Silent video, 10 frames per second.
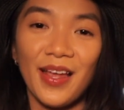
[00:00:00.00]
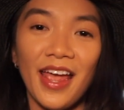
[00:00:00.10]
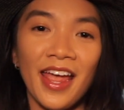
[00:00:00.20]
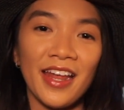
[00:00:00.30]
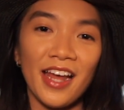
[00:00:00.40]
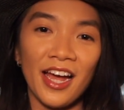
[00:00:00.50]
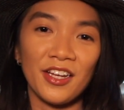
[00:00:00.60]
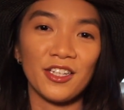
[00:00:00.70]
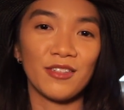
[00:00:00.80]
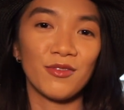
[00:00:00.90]
And
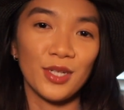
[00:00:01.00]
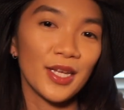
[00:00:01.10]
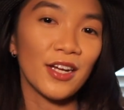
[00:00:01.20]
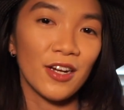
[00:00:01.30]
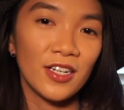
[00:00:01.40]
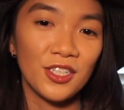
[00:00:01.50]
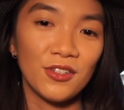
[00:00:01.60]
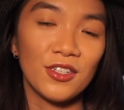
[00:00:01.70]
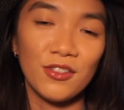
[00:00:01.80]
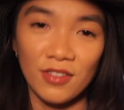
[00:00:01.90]
I really encourage you
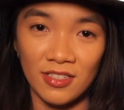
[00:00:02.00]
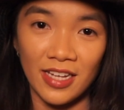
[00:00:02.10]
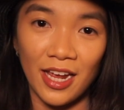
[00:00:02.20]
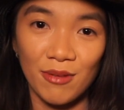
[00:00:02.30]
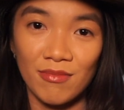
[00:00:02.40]
to do the same.